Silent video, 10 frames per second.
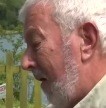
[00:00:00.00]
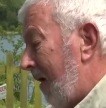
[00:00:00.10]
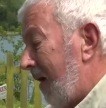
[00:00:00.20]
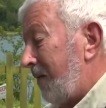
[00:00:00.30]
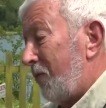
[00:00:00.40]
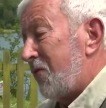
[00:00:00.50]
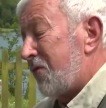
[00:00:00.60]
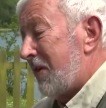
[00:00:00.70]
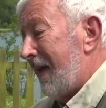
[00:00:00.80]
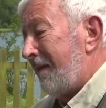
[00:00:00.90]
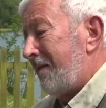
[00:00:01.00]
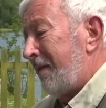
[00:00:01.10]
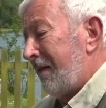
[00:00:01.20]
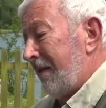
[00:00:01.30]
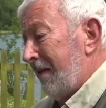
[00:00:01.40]
I hope will
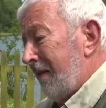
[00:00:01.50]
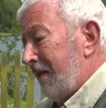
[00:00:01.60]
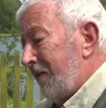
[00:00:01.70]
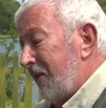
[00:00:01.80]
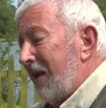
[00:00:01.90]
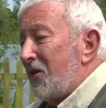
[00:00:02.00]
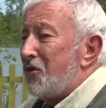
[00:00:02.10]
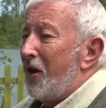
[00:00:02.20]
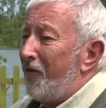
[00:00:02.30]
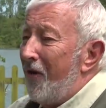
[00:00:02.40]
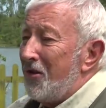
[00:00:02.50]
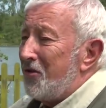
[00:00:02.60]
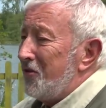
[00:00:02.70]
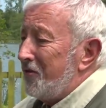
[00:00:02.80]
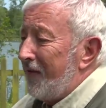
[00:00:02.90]
stand the next
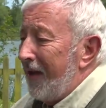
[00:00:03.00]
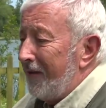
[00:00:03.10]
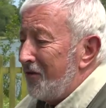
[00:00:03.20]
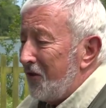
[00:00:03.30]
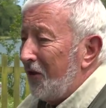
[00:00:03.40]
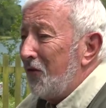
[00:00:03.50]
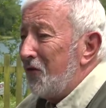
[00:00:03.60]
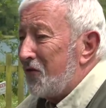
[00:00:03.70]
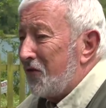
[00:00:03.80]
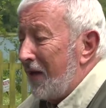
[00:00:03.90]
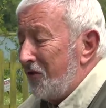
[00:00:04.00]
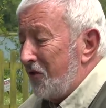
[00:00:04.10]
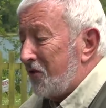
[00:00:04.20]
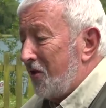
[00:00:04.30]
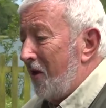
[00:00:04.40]
generations of anglers in good stead,
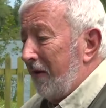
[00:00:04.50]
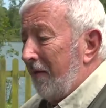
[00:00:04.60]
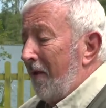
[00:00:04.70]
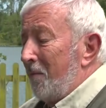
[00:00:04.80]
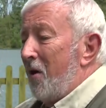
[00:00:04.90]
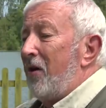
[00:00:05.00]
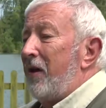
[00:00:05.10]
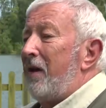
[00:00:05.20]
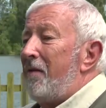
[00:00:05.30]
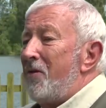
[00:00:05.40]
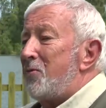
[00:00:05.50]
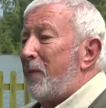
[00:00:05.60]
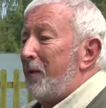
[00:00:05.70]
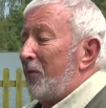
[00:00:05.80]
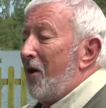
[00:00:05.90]
just like my heroes,
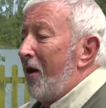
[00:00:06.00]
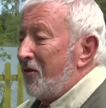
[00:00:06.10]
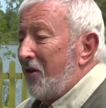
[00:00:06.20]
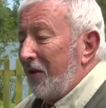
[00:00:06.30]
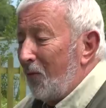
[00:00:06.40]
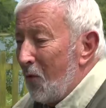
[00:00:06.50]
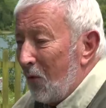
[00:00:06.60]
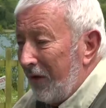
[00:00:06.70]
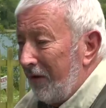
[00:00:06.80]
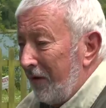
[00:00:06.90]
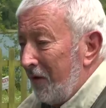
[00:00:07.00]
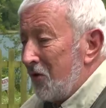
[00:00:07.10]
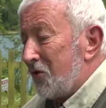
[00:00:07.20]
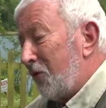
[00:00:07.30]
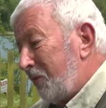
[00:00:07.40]
people like Dick Walker
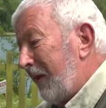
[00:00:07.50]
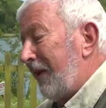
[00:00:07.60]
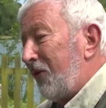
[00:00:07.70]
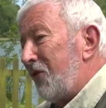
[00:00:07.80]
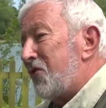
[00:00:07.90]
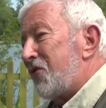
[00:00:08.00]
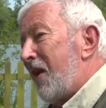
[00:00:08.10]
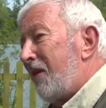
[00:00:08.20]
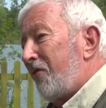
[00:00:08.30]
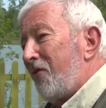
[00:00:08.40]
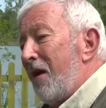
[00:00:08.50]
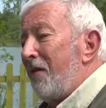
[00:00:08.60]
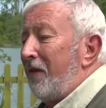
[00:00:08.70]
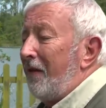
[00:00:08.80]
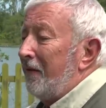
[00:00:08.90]
stood me in good stead
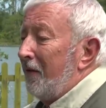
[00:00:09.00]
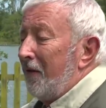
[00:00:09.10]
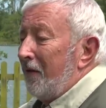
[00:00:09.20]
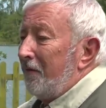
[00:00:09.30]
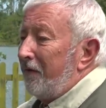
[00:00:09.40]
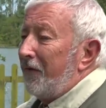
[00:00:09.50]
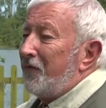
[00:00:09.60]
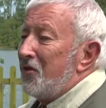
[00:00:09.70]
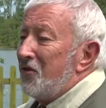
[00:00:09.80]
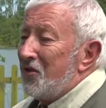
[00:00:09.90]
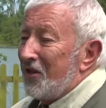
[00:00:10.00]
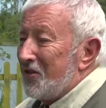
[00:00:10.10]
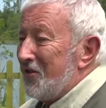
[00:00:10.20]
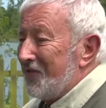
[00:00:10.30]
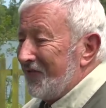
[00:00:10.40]
throughout the 50s and
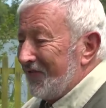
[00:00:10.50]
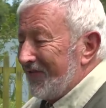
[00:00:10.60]
60s.